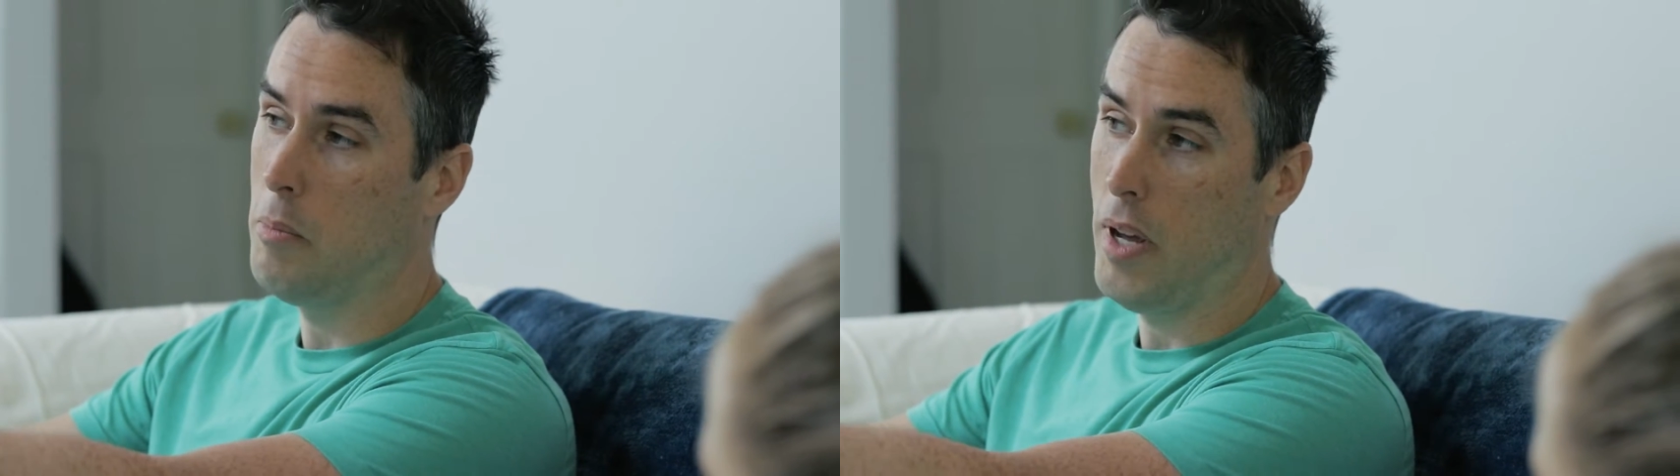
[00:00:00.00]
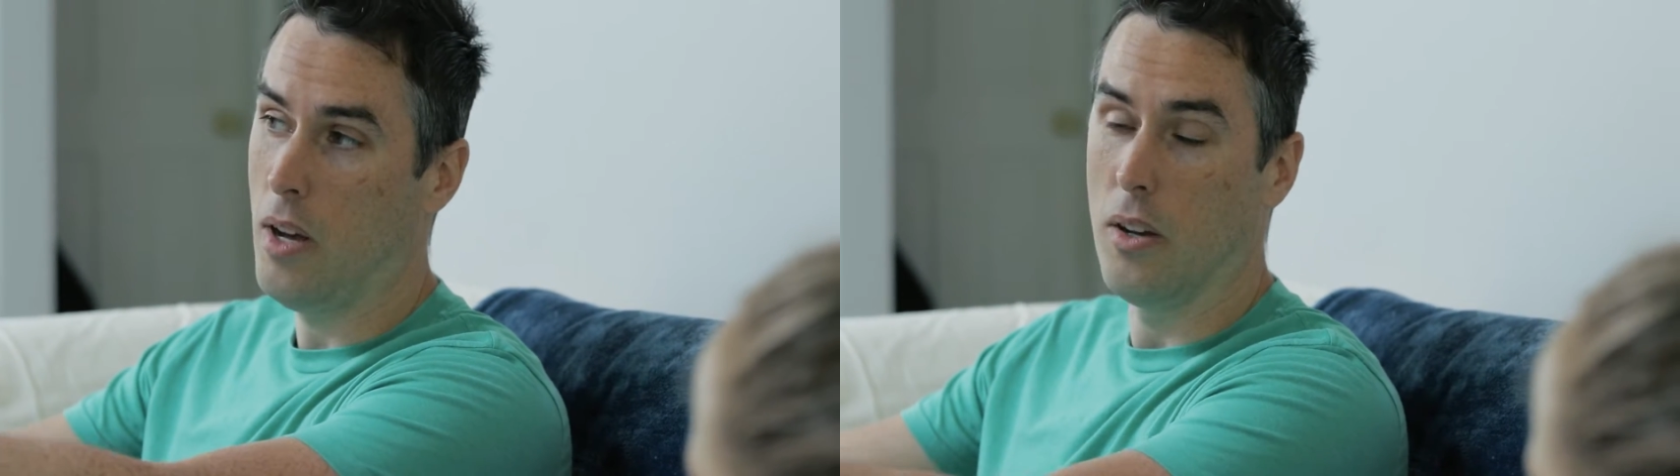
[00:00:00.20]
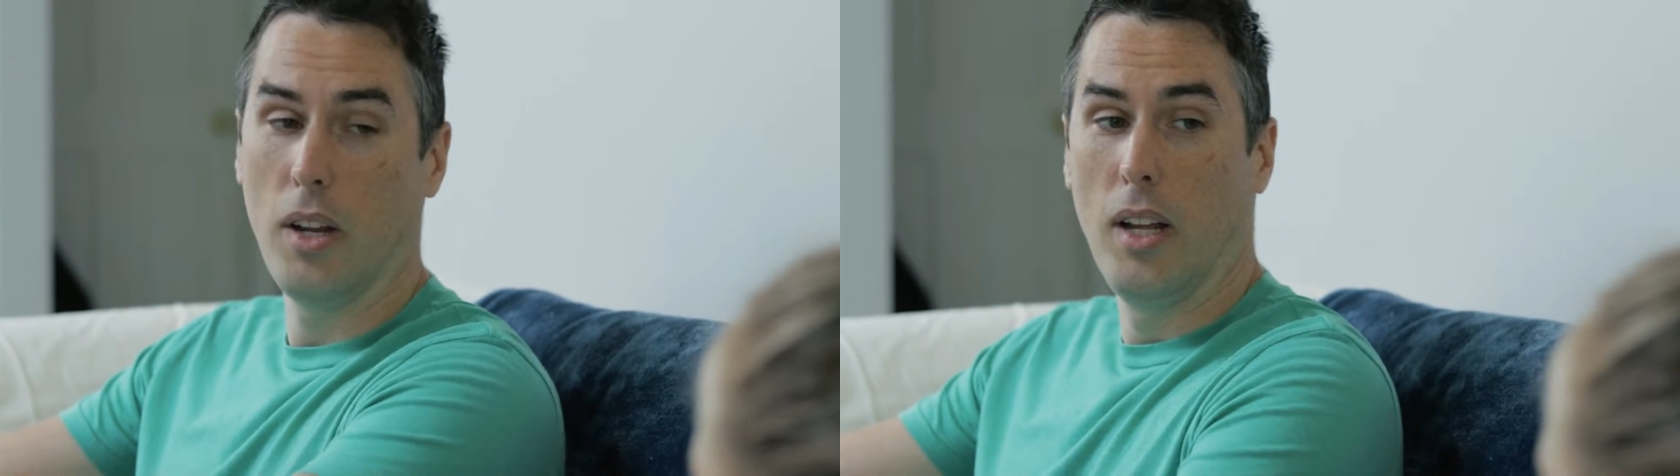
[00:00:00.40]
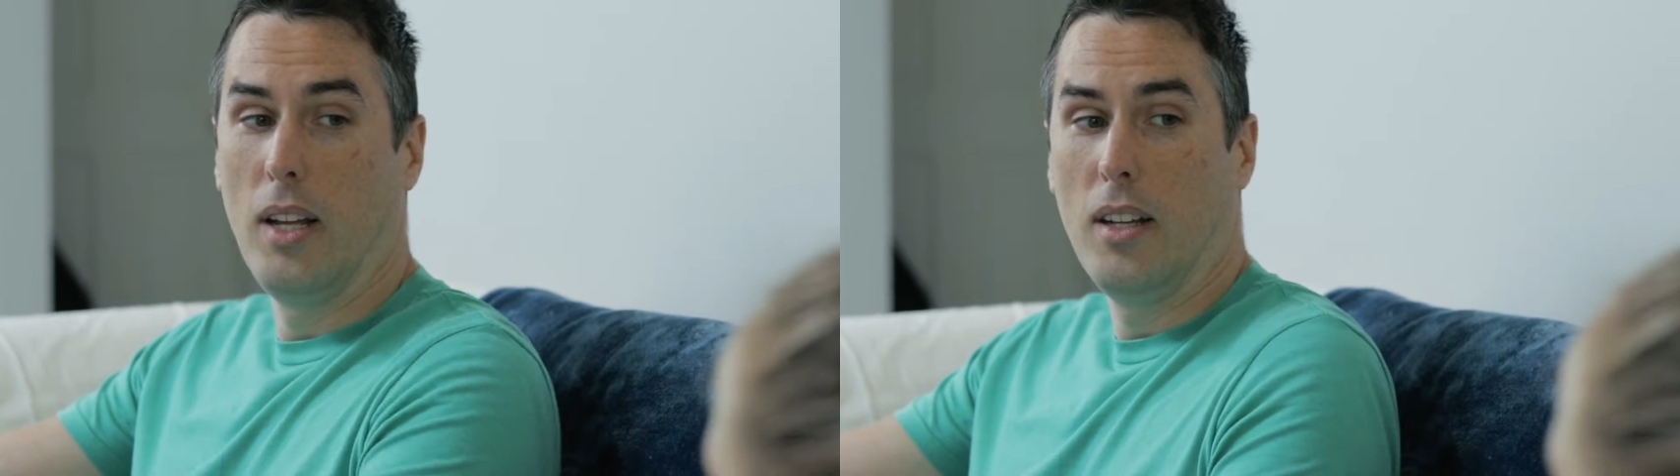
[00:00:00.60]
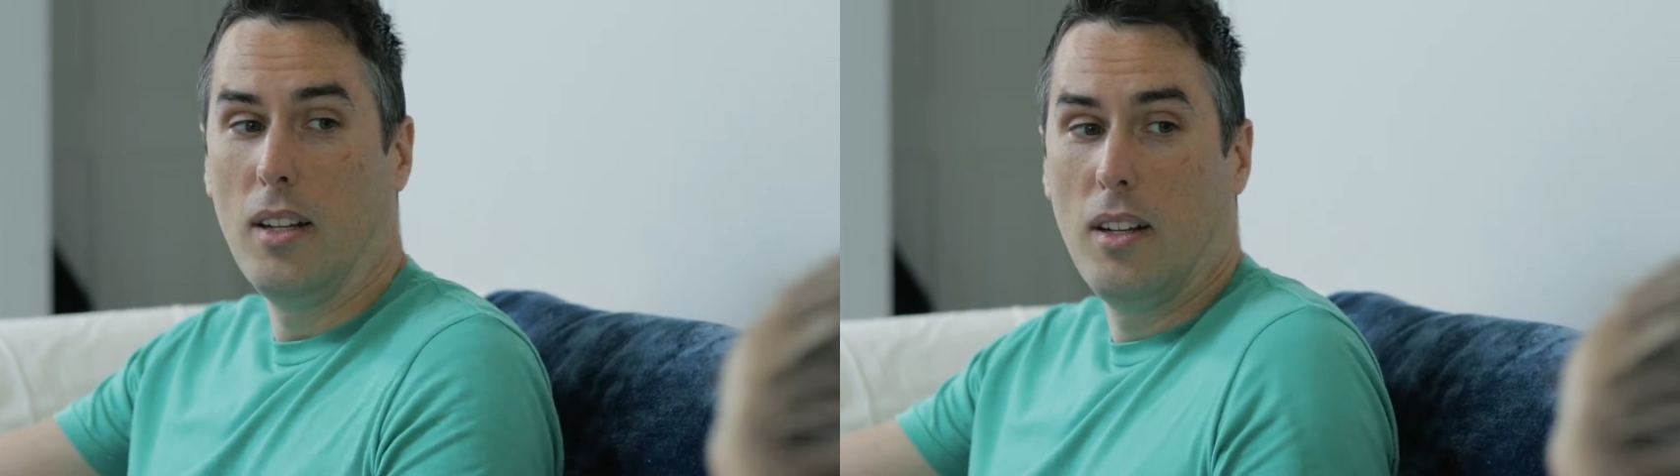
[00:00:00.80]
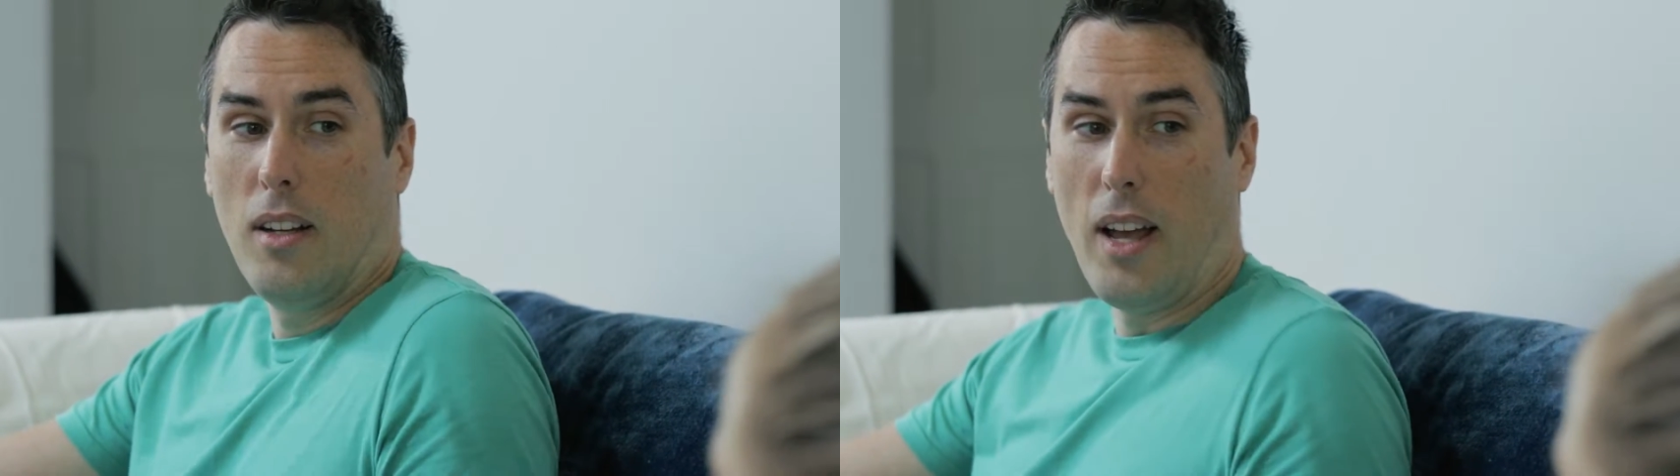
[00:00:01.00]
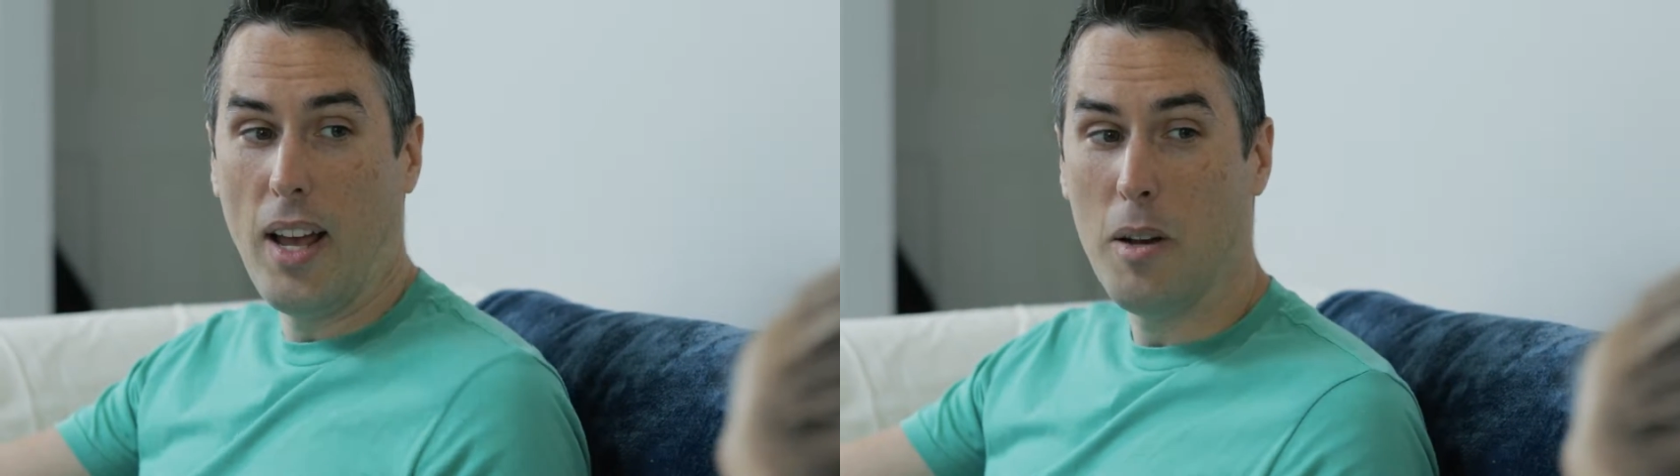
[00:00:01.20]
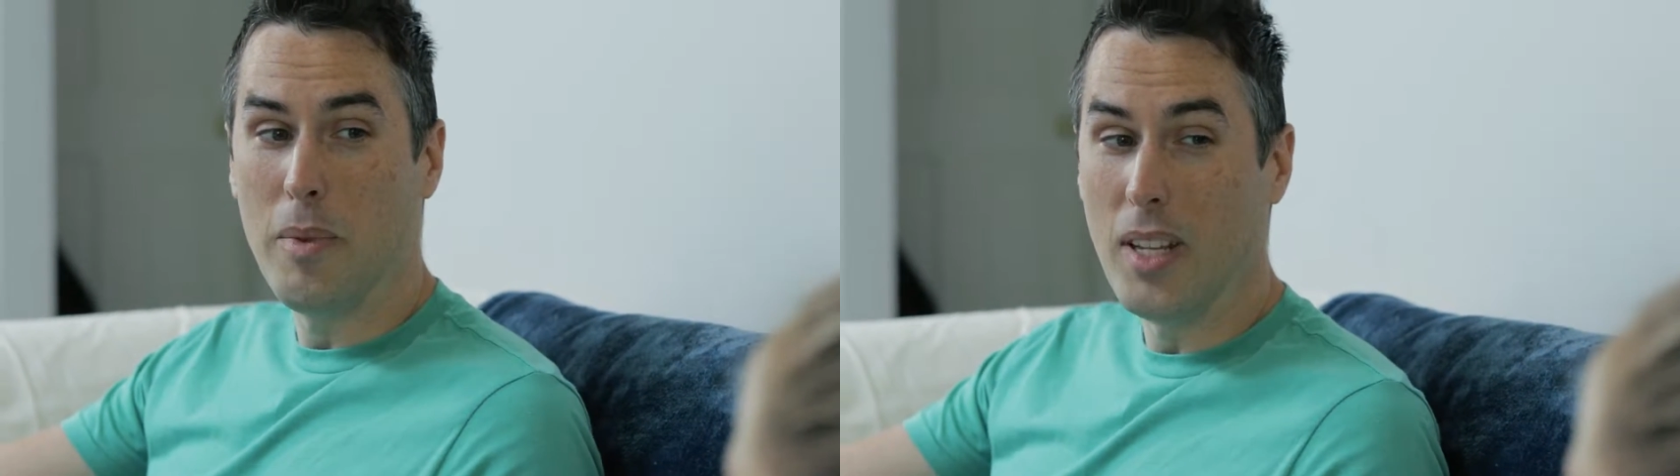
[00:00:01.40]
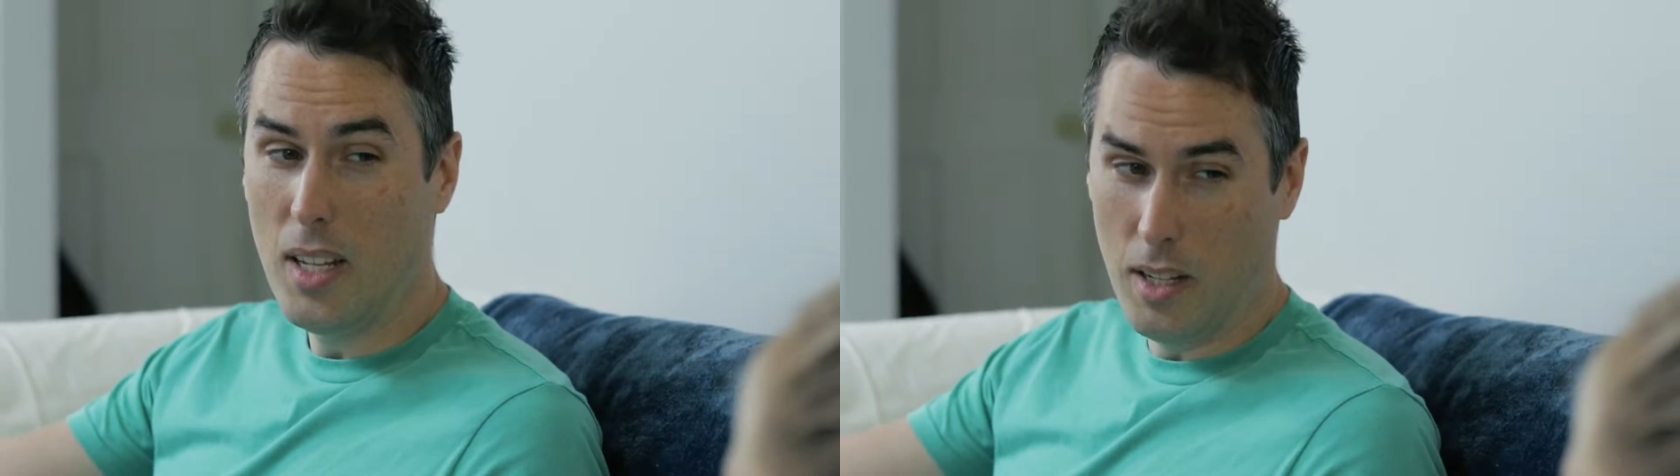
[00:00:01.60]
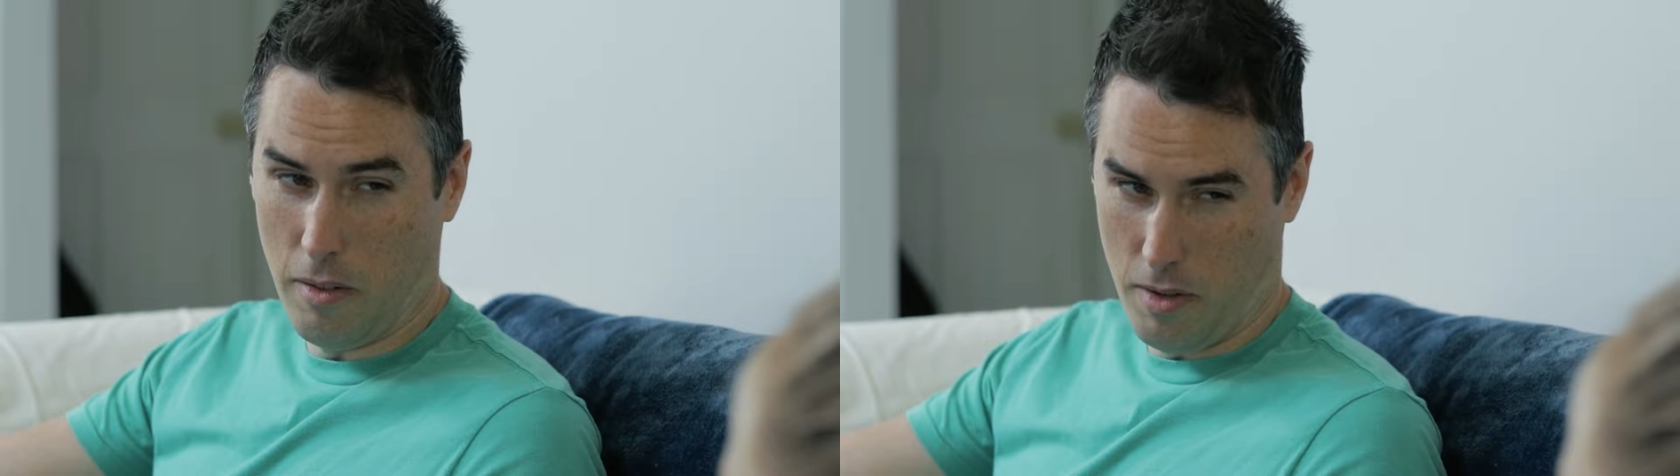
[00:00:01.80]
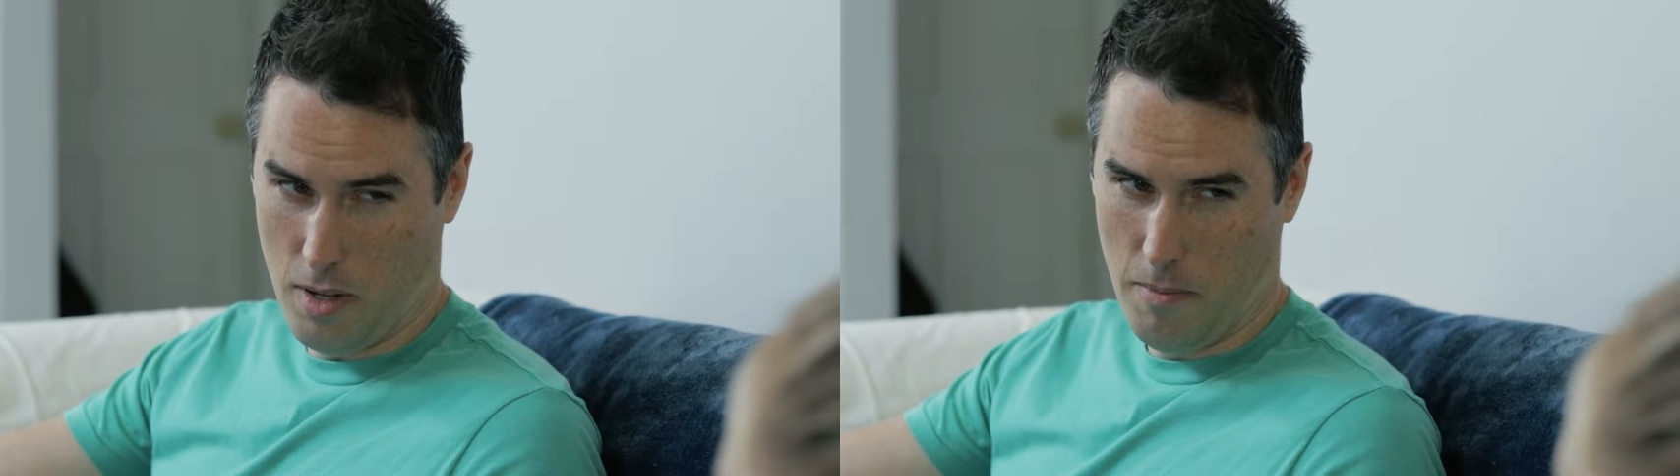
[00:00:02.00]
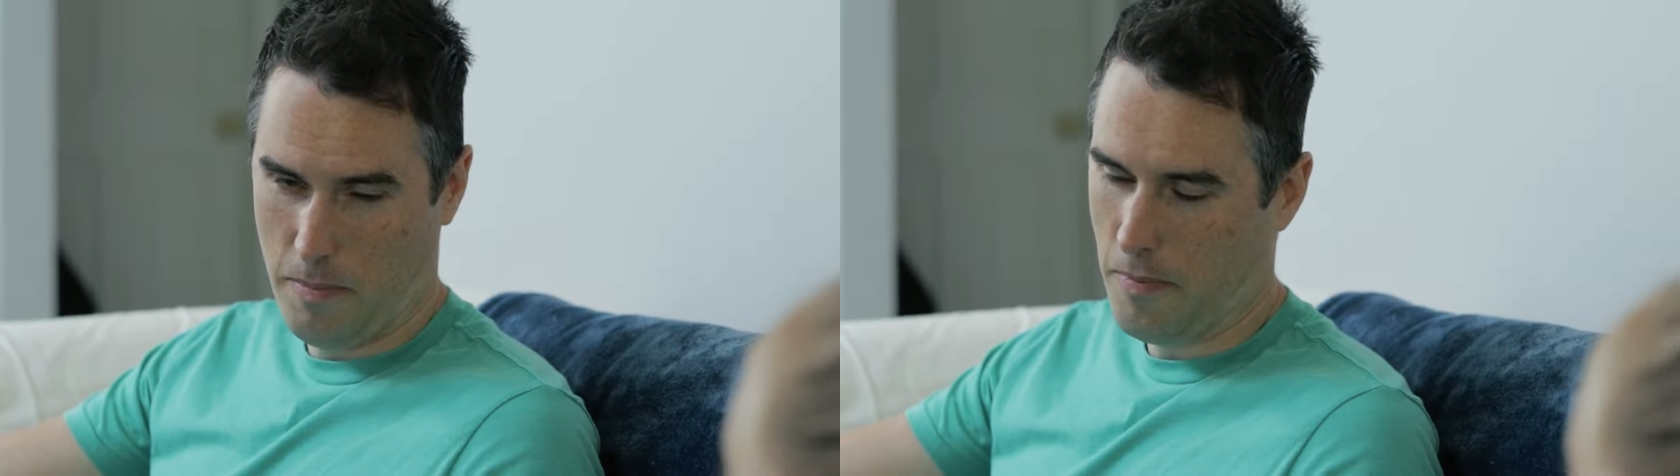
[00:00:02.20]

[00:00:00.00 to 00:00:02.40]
about Adam and Eve, huh?